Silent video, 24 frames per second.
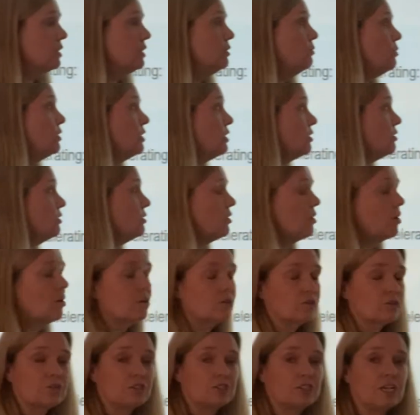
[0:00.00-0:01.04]
we can
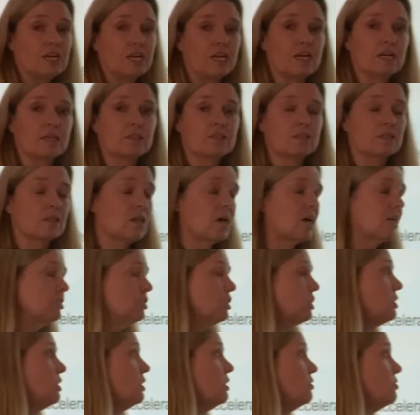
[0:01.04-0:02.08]
understand and
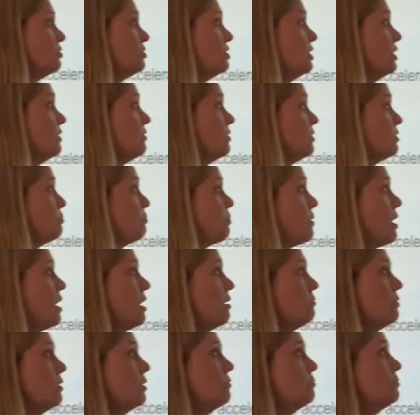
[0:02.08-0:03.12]
logically understand this
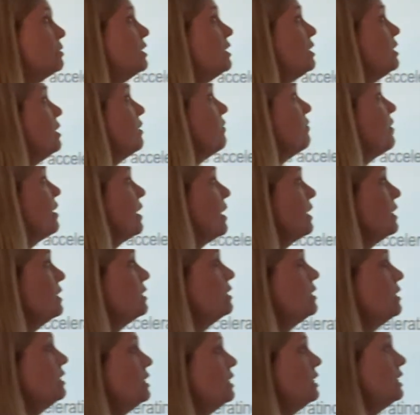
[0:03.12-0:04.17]
problem that
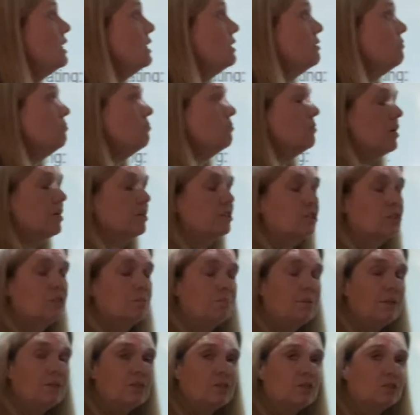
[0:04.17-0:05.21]
it must
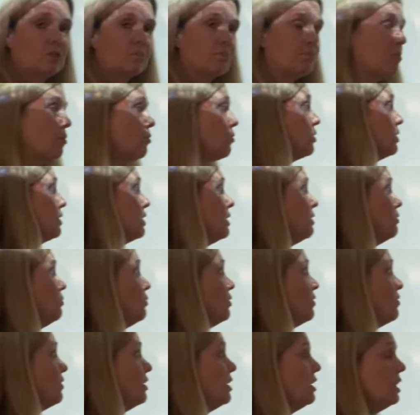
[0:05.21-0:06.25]
be supporting
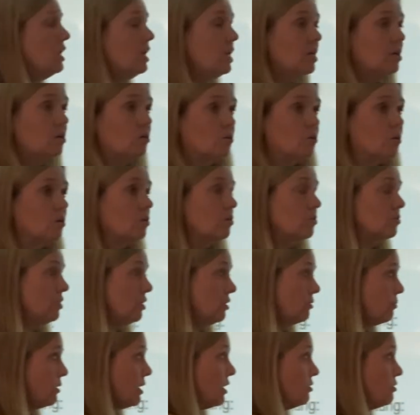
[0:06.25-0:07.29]
with equal the
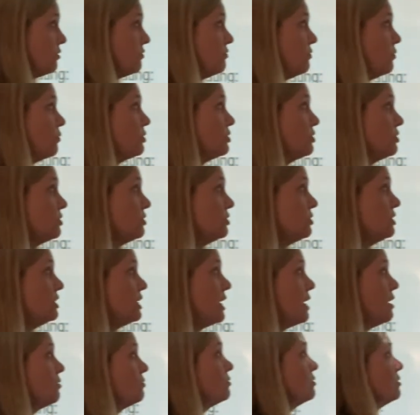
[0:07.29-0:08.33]
amount of forces down.